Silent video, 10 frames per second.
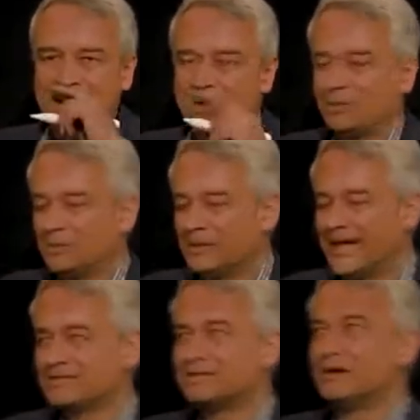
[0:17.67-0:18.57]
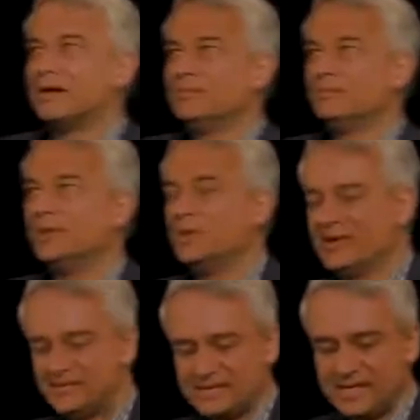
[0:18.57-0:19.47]
Now, last time
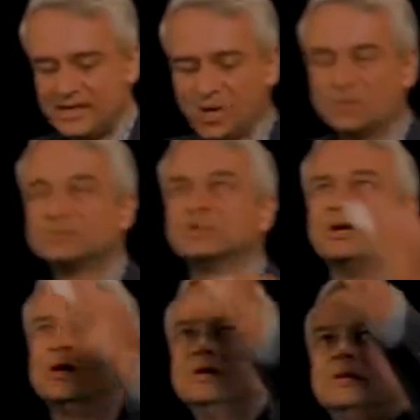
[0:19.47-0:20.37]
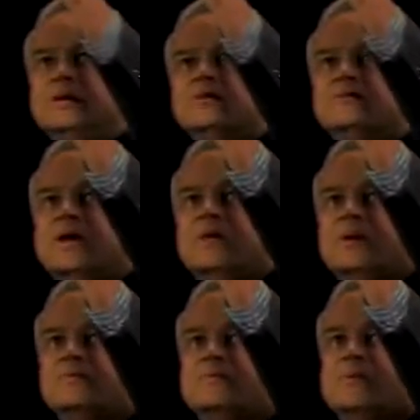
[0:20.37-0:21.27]
we've seen Ohm's law in the
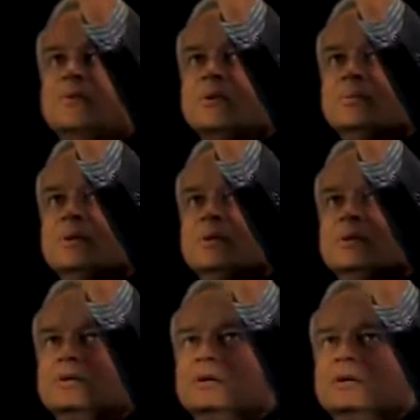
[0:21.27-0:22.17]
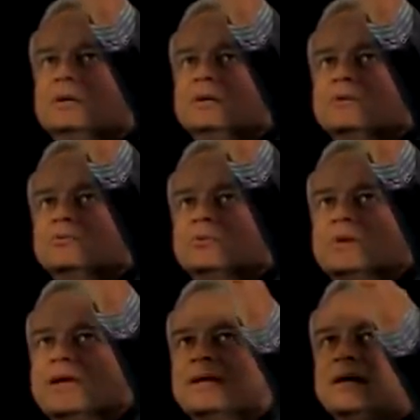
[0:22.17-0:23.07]
following form,
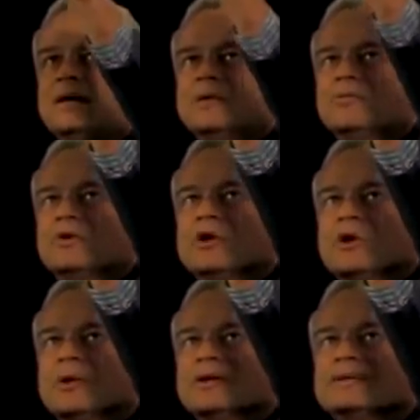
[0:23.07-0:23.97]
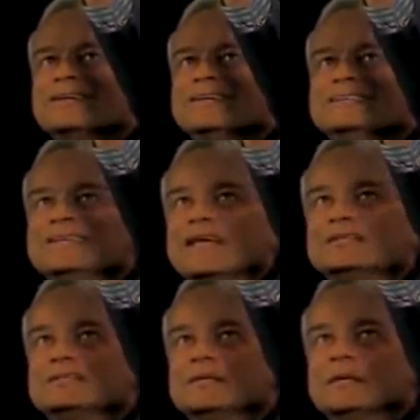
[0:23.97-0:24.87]
relating the current
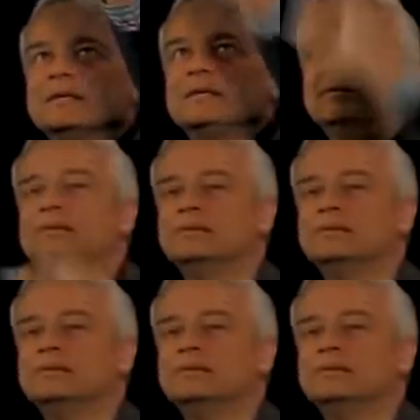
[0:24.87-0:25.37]
density